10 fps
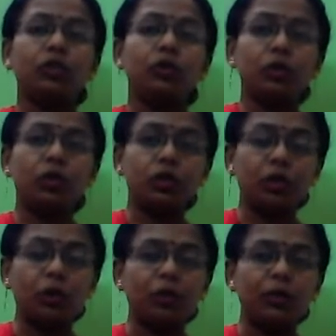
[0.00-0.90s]
to
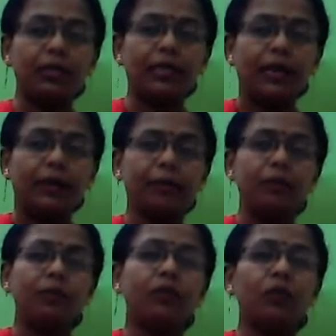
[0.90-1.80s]
show
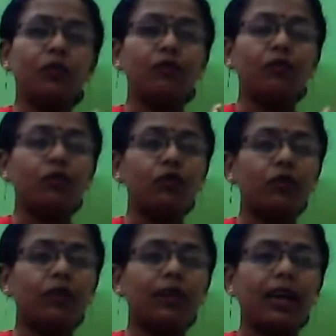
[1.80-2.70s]
them the
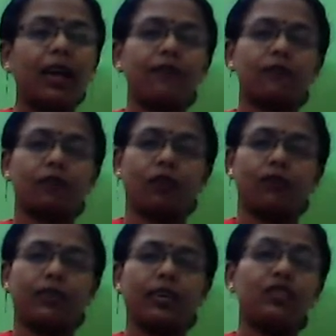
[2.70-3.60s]
photographs
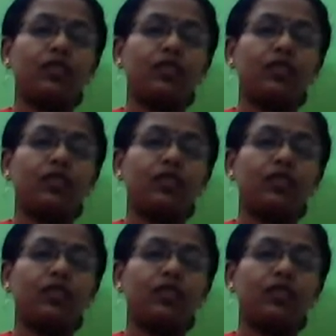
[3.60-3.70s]
of their